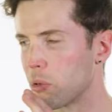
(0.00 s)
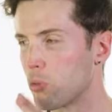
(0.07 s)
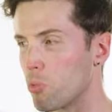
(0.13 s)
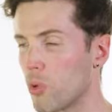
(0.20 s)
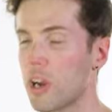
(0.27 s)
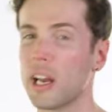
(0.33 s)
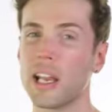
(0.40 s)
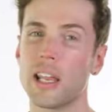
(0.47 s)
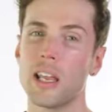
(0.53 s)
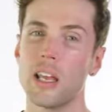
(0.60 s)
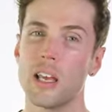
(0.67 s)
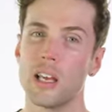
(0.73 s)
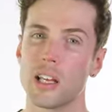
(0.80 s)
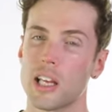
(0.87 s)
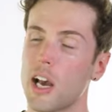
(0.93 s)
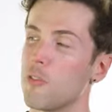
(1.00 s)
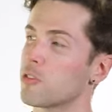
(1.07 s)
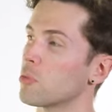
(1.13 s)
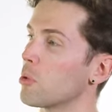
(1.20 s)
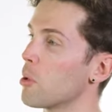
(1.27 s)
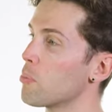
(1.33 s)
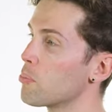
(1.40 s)
be really
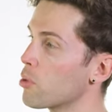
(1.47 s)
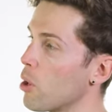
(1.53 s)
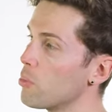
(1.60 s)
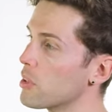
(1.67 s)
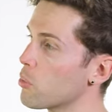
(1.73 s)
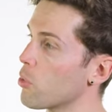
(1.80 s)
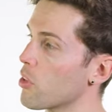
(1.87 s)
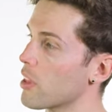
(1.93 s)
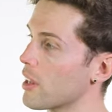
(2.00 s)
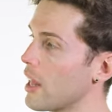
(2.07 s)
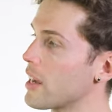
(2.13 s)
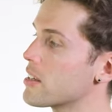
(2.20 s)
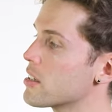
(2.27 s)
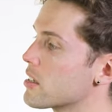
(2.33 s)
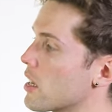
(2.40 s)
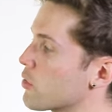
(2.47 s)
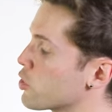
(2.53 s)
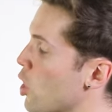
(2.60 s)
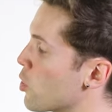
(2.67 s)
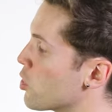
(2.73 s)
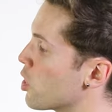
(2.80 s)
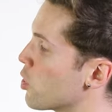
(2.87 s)
comfortable and probably one of the lightest I've
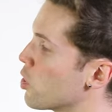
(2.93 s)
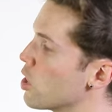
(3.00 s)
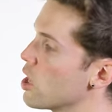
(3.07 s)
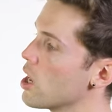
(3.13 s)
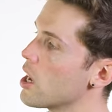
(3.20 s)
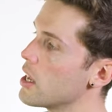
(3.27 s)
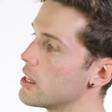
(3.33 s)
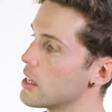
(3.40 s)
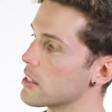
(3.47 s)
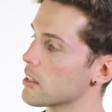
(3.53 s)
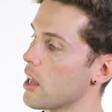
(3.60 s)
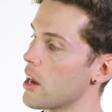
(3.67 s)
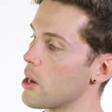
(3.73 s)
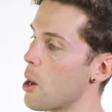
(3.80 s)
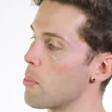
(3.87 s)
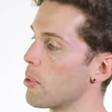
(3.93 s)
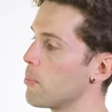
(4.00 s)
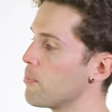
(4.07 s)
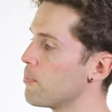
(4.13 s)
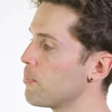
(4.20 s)
shown you in this lineup.